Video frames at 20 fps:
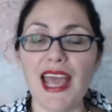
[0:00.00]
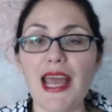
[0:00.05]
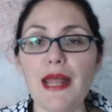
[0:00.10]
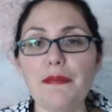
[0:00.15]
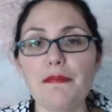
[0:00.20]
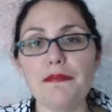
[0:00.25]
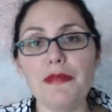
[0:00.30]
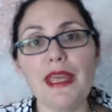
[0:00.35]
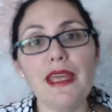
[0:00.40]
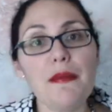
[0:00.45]

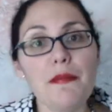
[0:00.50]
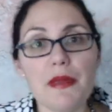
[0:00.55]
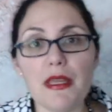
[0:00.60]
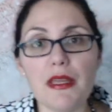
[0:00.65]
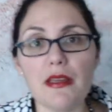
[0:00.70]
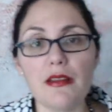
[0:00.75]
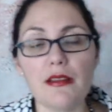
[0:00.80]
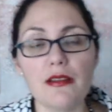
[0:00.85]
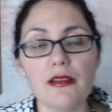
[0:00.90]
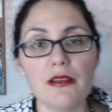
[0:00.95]
And
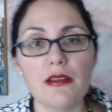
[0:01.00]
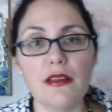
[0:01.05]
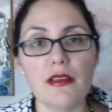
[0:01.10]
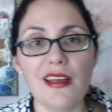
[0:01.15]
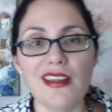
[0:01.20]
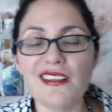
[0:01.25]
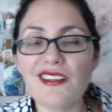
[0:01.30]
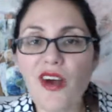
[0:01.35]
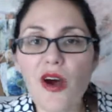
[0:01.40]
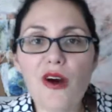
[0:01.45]
maybe
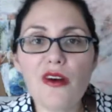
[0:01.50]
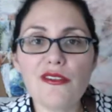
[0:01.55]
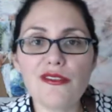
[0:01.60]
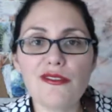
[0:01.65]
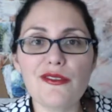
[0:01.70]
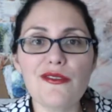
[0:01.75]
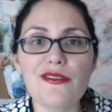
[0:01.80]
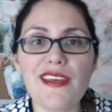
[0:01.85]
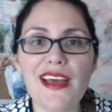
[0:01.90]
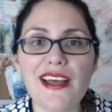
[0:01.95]
it's
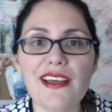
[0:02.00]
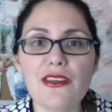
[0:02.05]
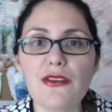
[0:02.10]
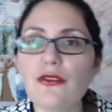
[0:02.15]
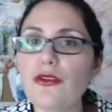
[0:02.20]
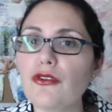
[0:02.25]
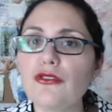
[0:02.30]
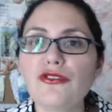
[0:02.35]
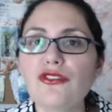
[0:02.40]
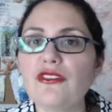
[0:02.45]
also that
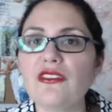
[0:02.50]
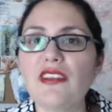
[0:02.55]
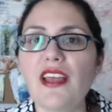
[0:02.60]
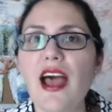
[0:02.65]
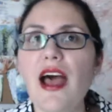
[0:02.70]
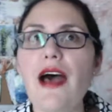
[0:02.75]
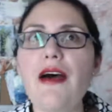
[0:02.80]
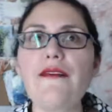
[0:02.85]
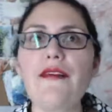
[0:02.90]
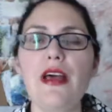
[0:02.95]
you don't just
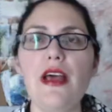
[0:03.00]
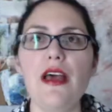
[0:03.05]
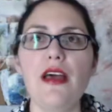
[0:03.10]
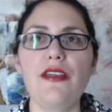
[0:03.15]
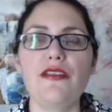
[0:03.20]
have